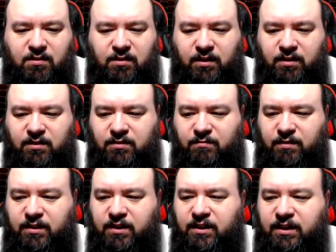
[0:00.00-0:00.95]
Okay, so we
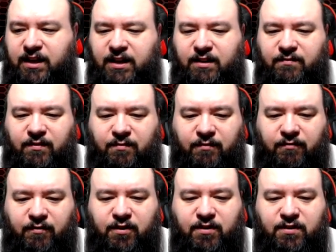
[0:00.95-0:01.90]
didn't get it from the
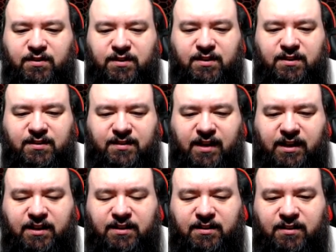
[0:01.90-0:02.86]
first,
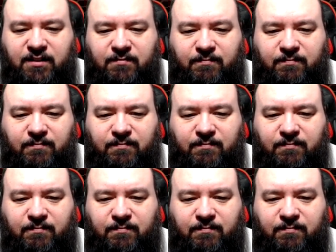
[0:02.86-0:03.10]
second.